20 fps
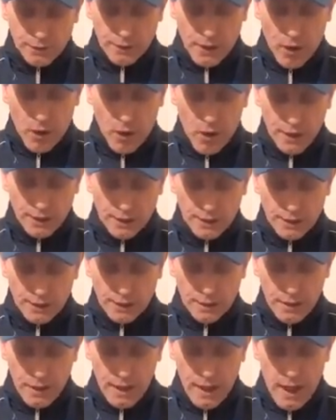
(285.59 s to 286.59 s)
a loss.
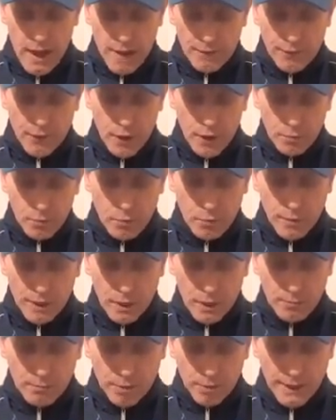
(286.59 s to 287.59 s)
A fraud will be
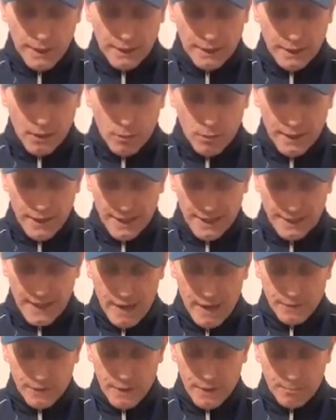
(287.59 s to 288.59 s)
complete when a
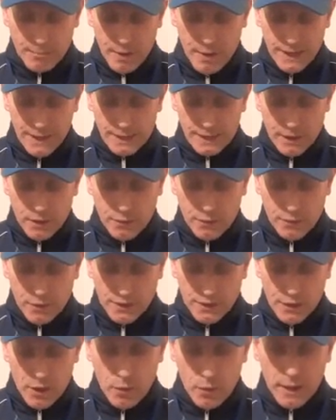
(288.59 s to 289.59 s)
definite practical
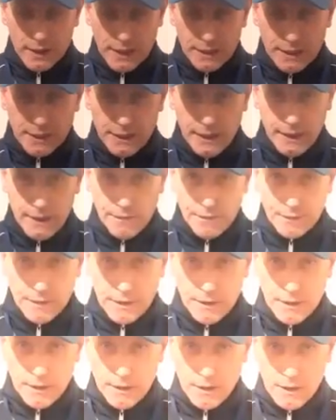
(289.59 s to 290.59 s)
result is achieved.
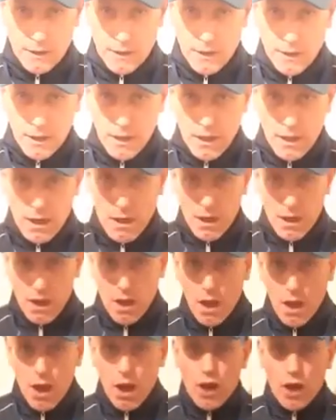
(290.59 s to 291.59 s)

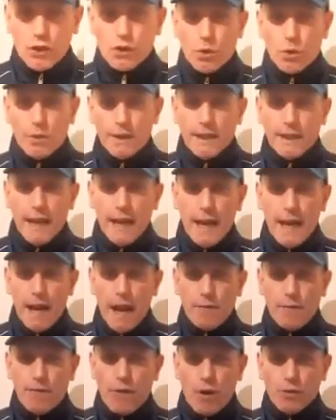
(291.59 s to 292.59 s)
So when they
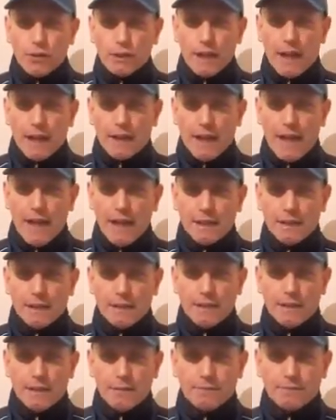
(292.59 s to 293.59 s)
falsely arrest
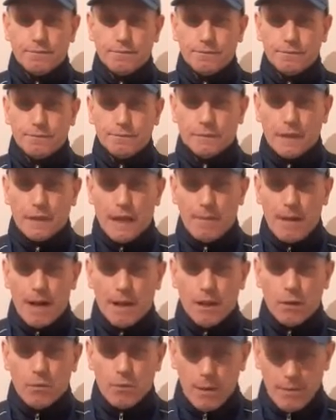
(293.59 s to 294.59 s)
a
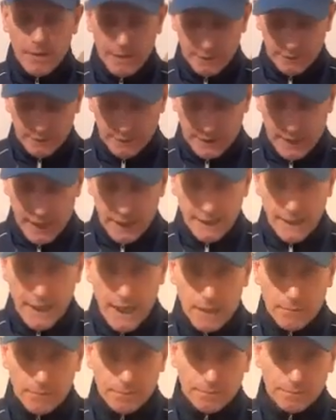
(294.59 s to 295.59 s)
man or woman,
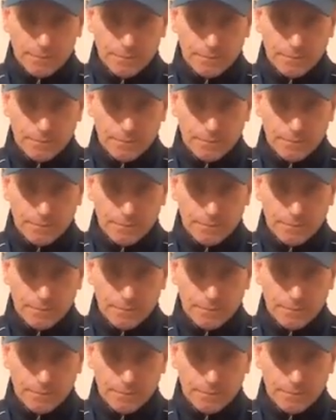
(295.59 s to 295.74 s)
kidnap,